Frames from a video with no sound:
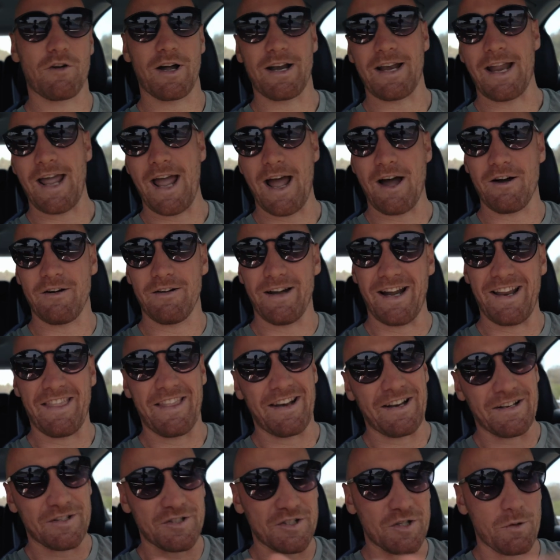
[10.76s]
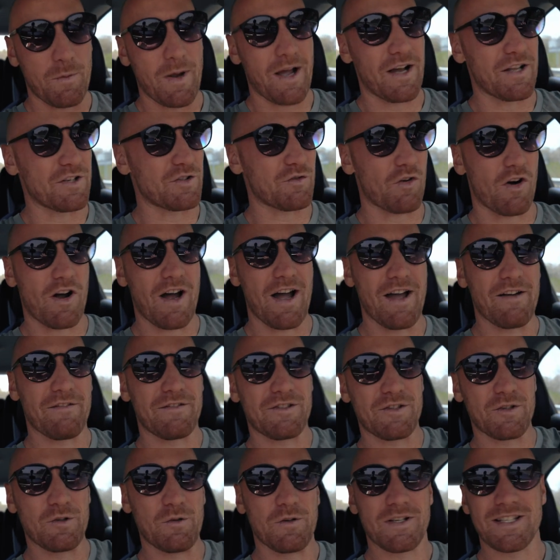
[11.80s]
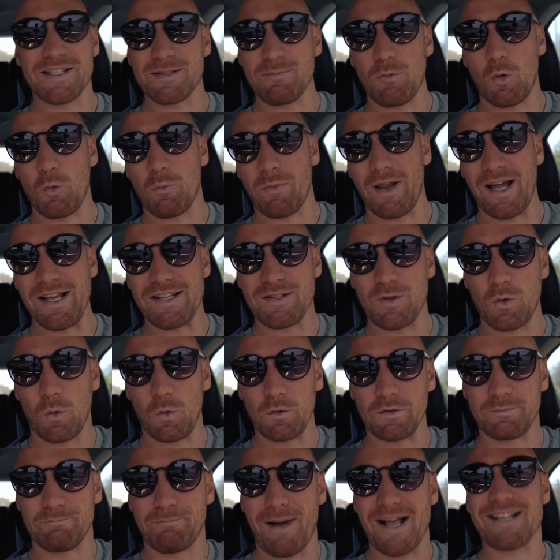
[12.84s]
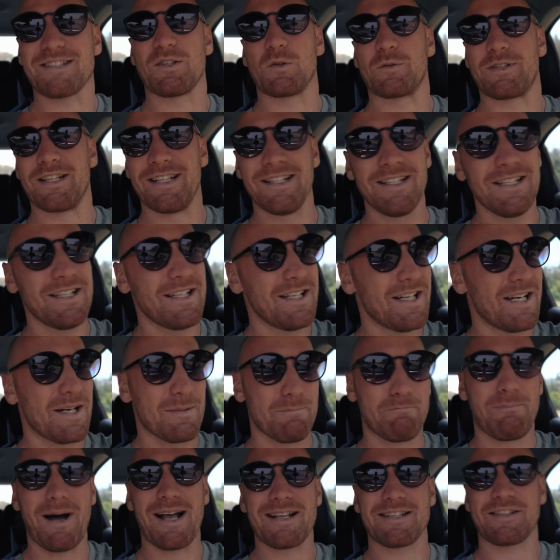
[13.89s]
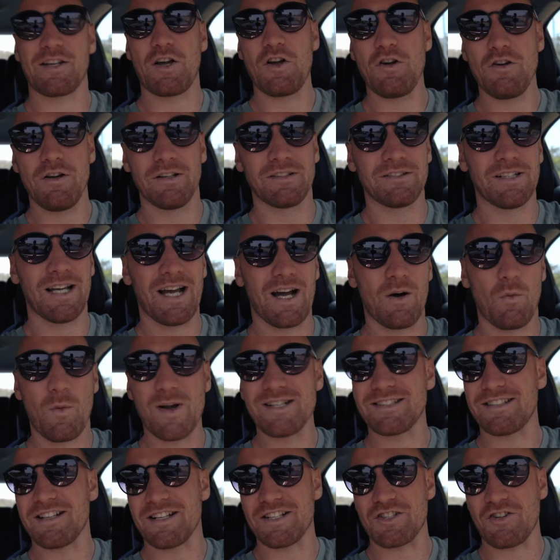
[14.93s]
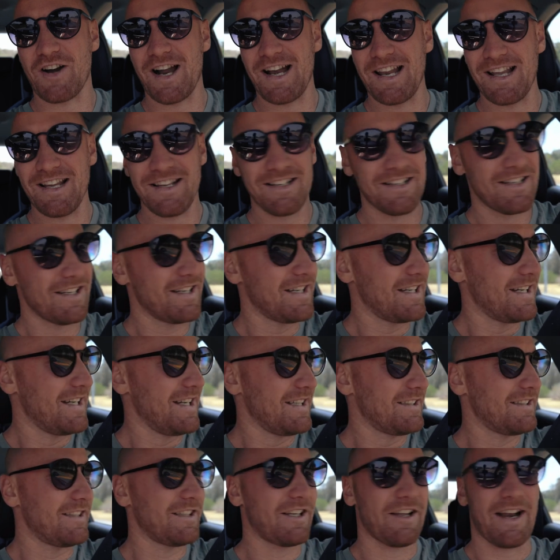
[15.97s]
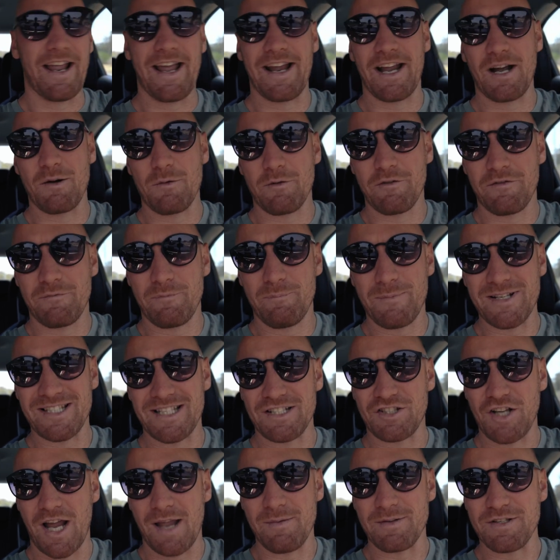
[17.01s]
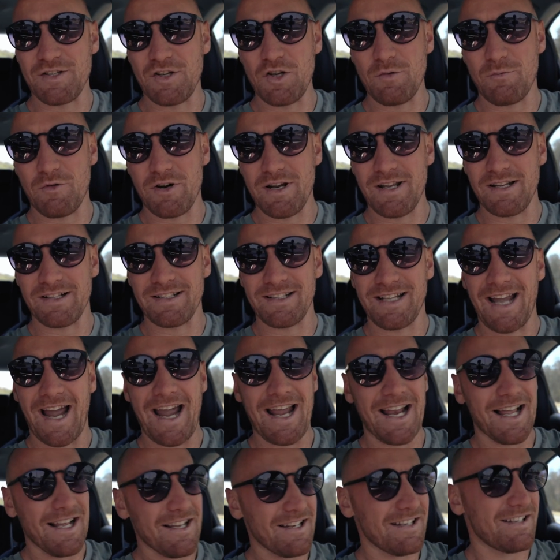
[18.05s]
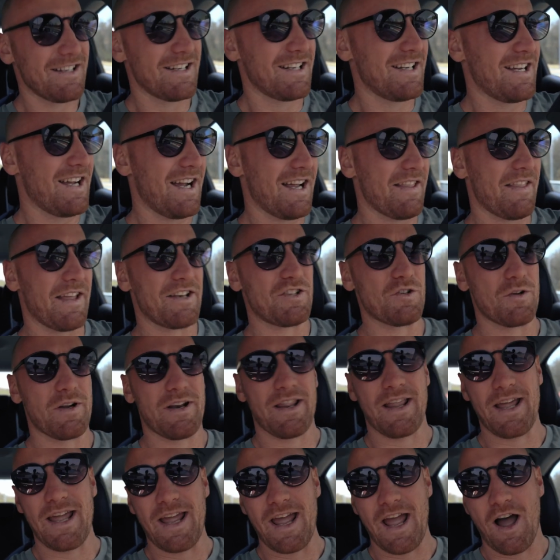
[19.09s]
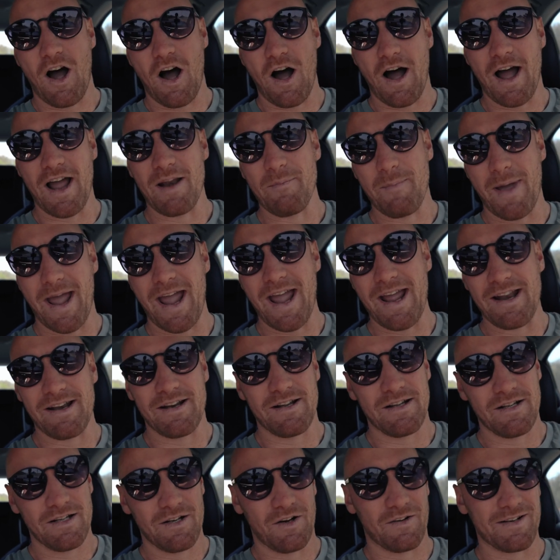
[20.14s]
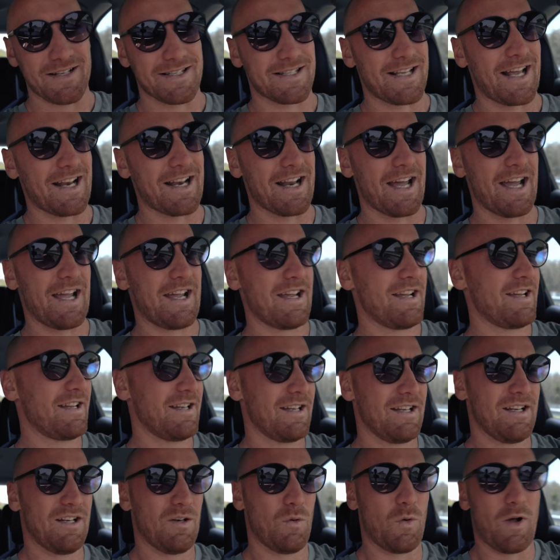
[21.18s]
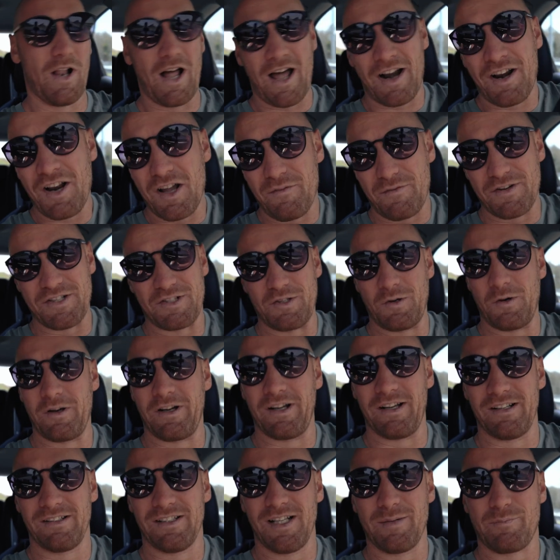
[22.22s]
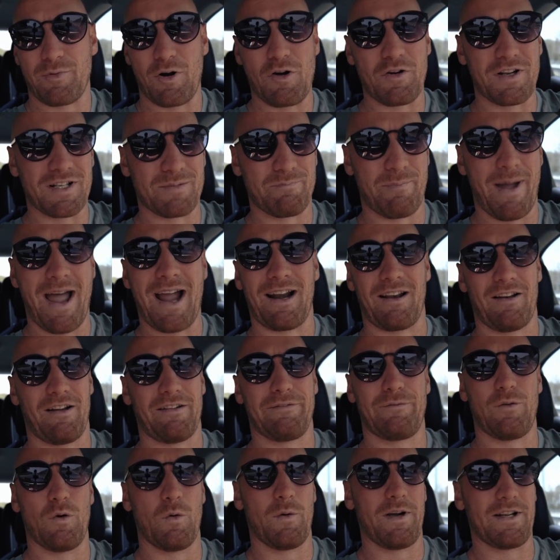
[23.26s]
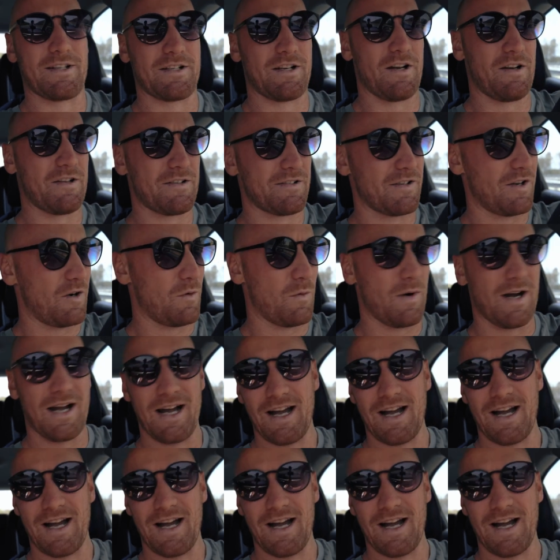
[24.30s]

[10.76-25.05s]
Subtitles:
right now, and then a 2-hour drive to a small place called Busselton, Busso in Western Australia. I'm gonna go to hang out with Mr. James Newbury and Kayla. They're doing their Ironman on Sunday. Well, I don't know if he's doing it. He broke his back like 4 weeks ago, so